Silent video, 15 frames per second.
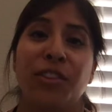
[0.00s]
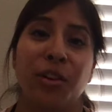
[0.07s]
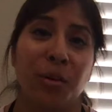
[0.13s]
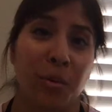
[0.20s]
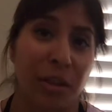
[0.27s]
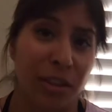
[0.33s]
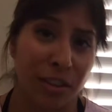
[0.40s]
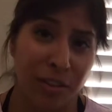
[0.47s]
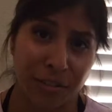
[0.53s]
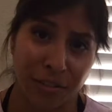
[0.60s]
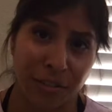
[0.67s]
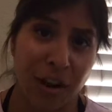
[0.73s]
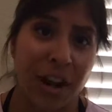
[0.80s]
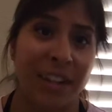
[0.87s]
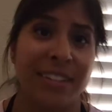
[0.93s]
they're with their
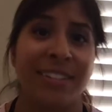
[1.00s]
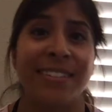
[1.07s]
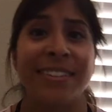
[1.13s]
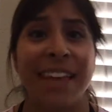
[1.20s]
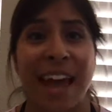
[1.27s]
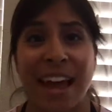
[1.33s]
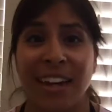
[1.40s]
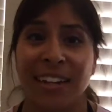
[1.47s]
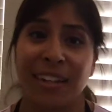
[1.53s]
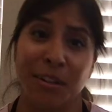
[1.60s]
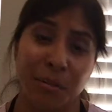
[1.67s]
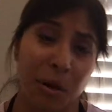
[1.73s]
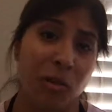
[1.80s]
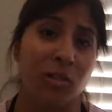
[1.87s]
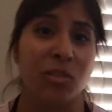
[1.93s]
friends, that can
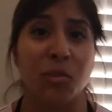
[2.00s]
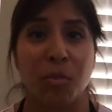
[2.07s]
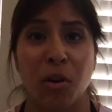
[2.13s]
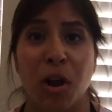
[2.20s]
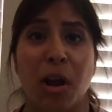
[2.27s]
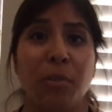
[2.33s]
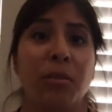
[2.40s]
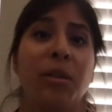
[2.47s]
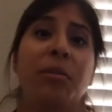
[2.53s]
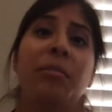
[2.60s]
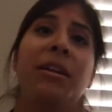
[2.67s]
pose a problem.